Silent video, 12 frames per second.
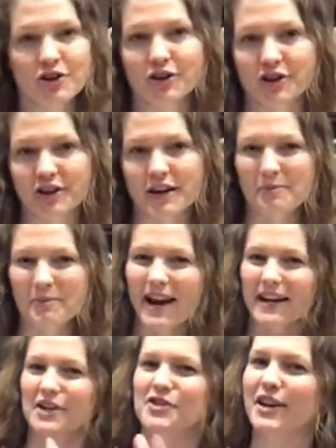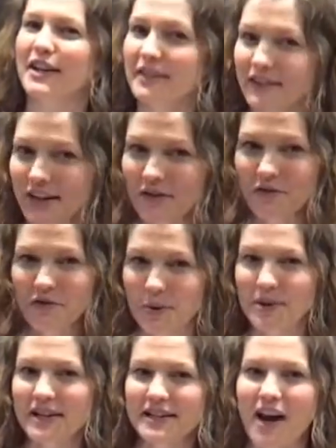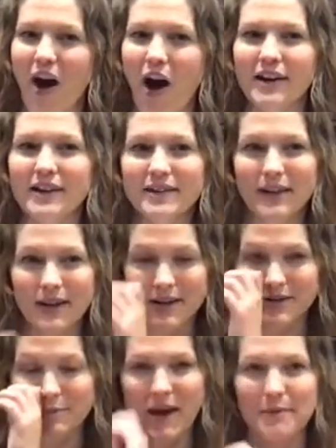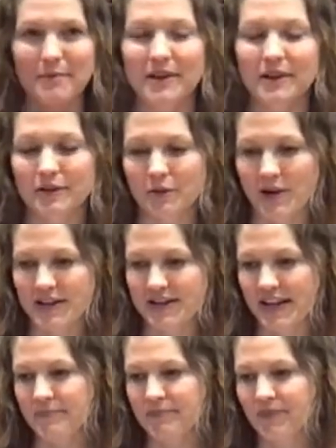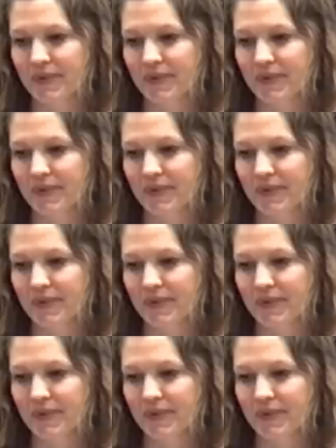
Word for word: cooker, and I'm kind of trying to lean forward to talk because it might be a little noisy.